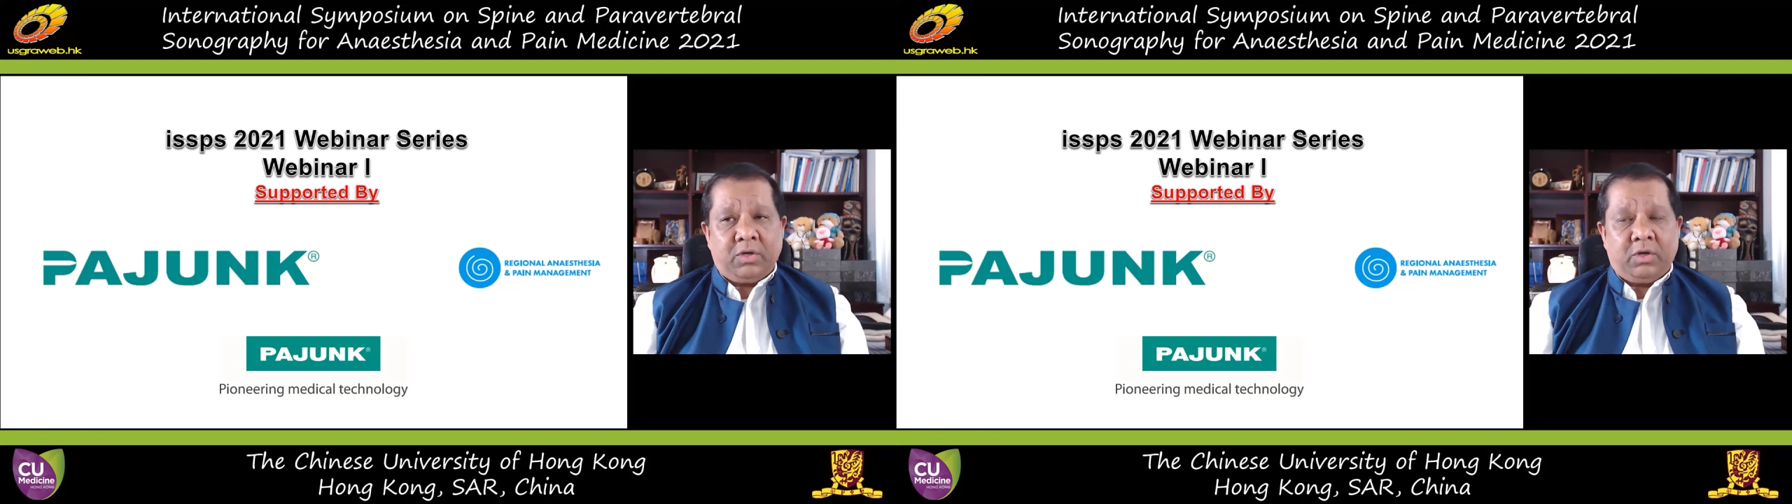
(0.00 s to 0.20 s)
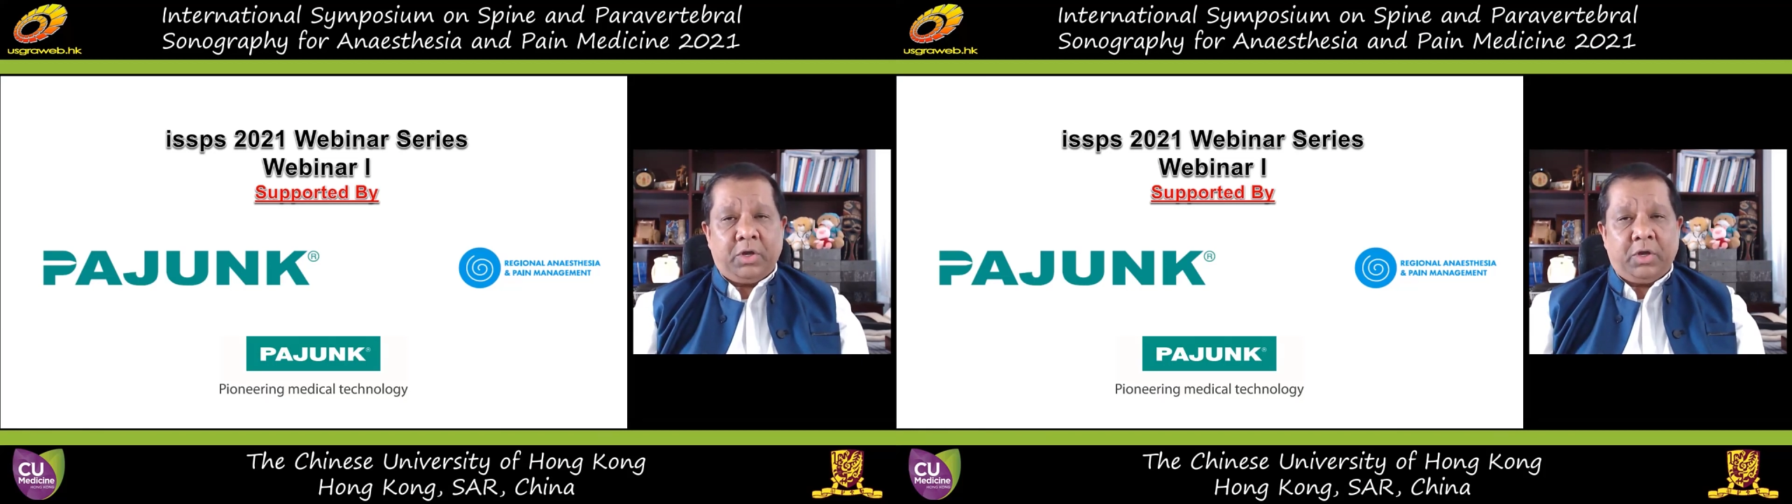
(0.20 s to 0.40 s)

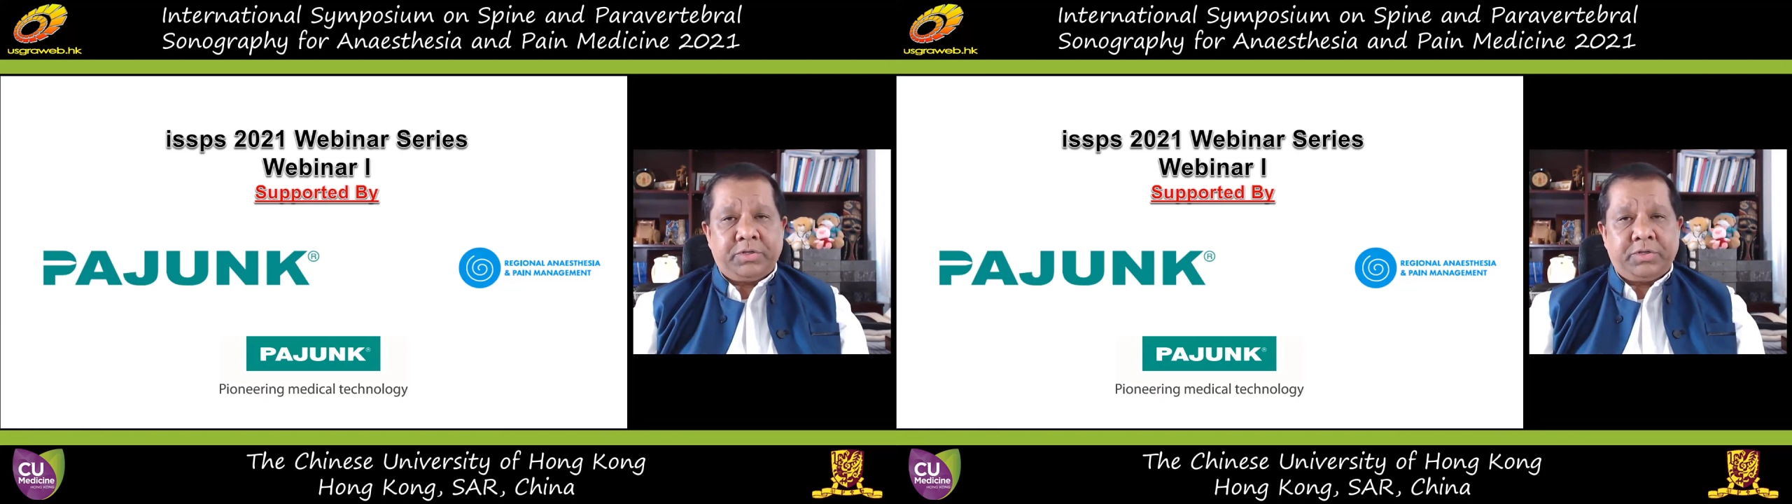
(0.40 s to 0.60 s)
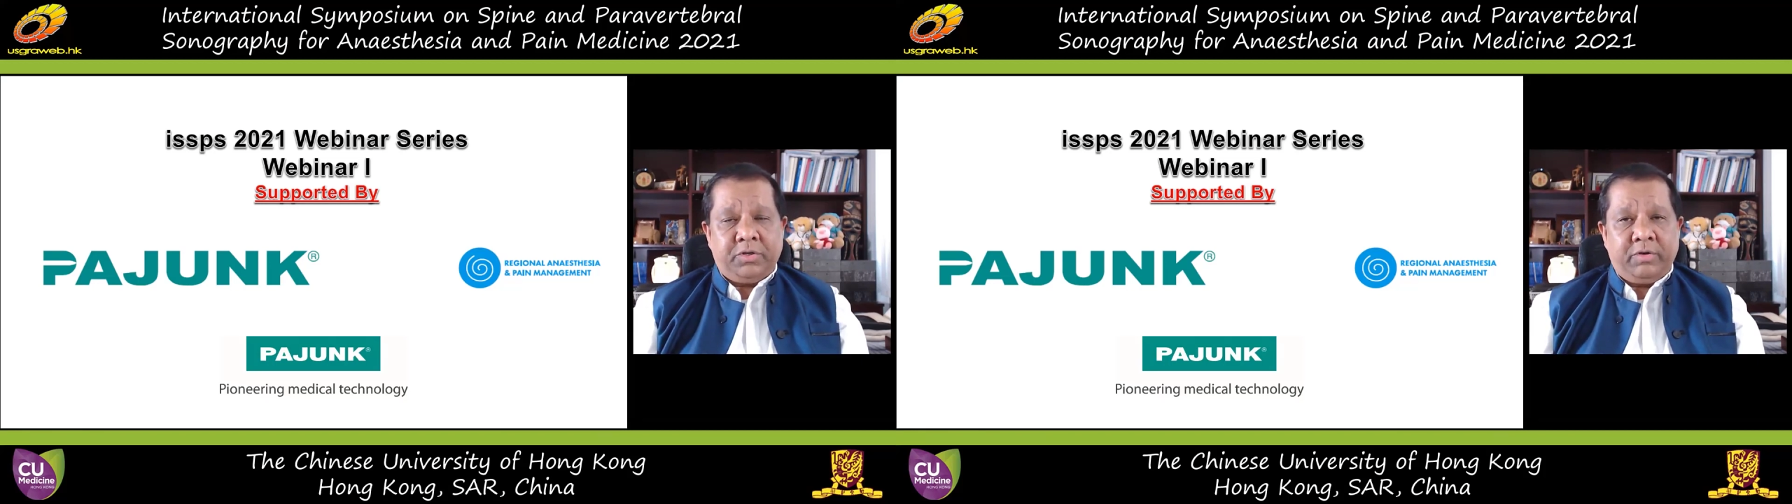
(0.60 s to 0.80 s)
or
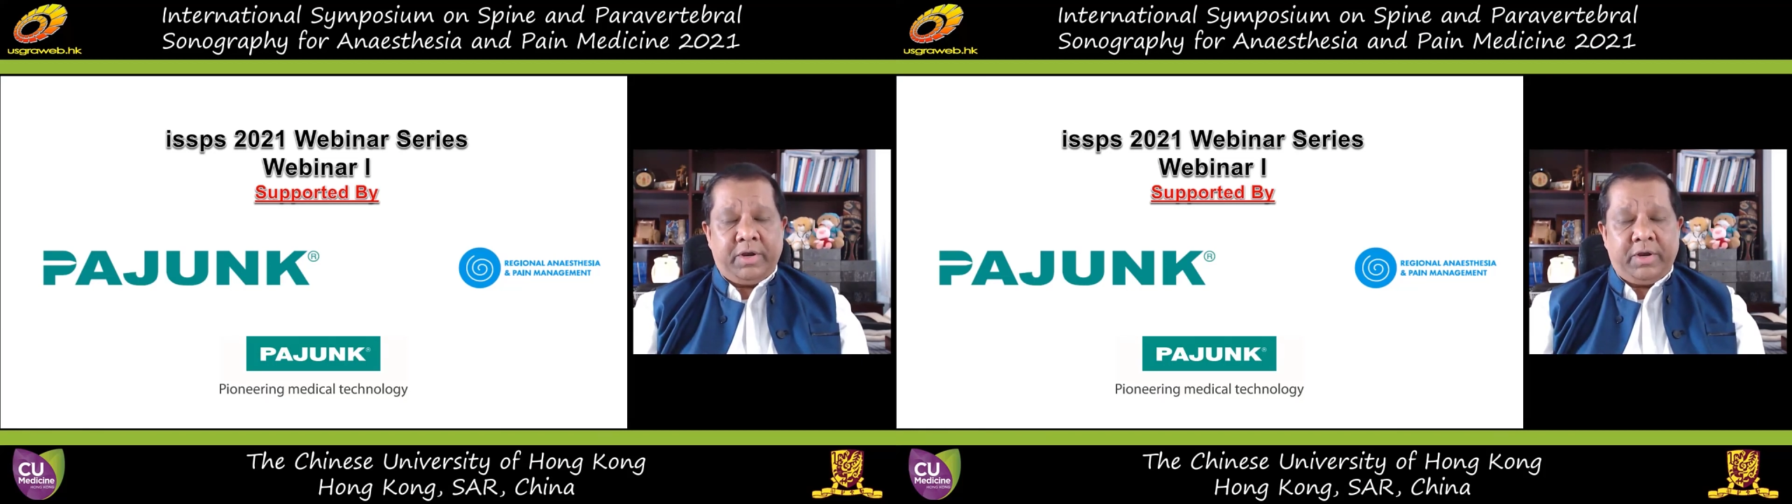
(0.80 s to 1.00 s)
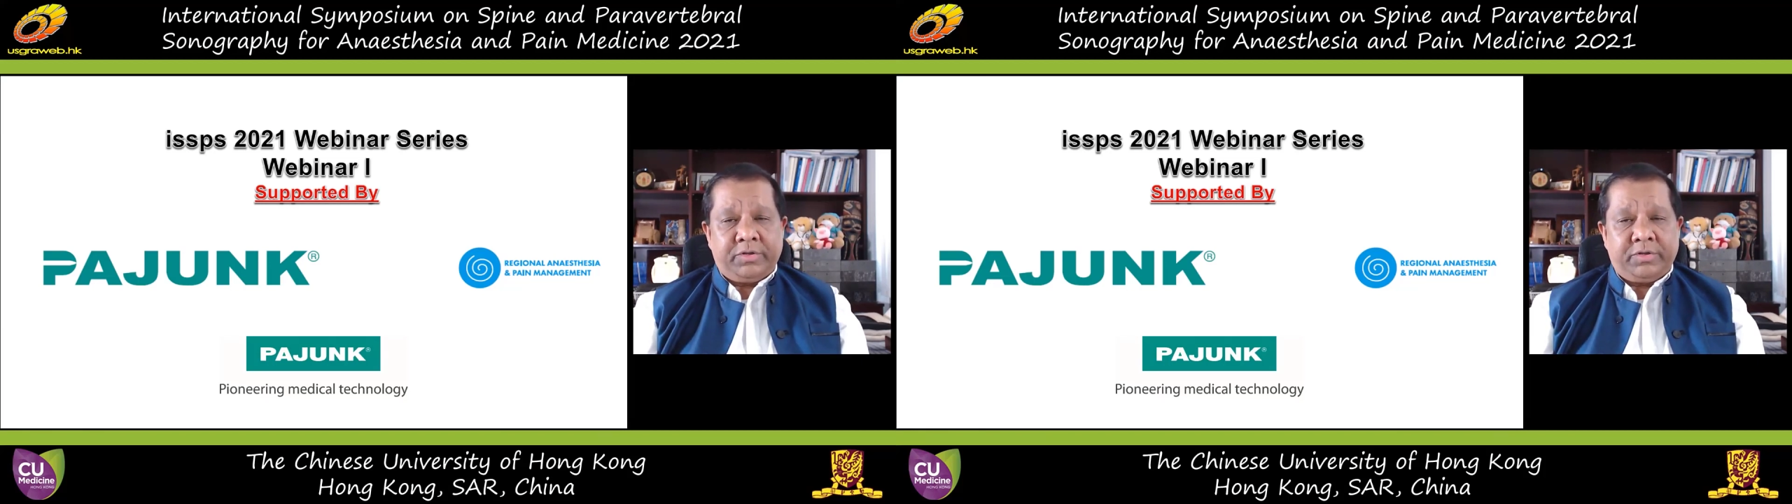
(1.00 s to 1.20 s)
contact your
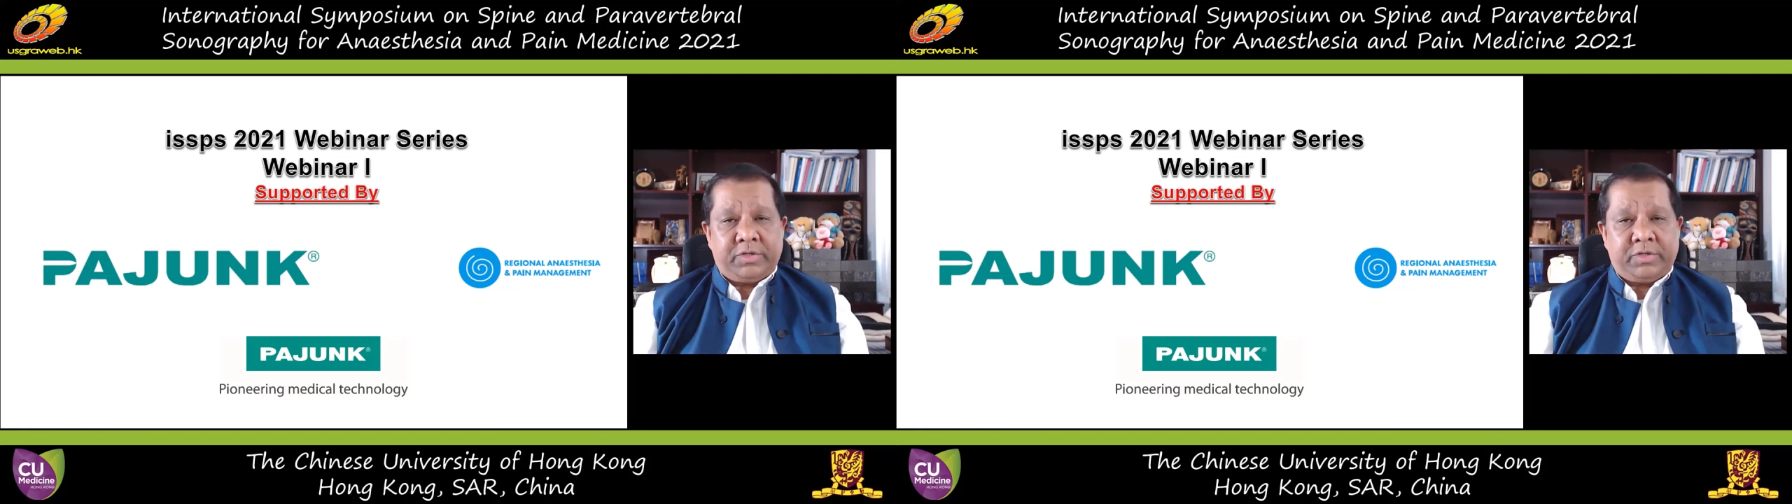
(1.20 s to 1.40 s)
nearest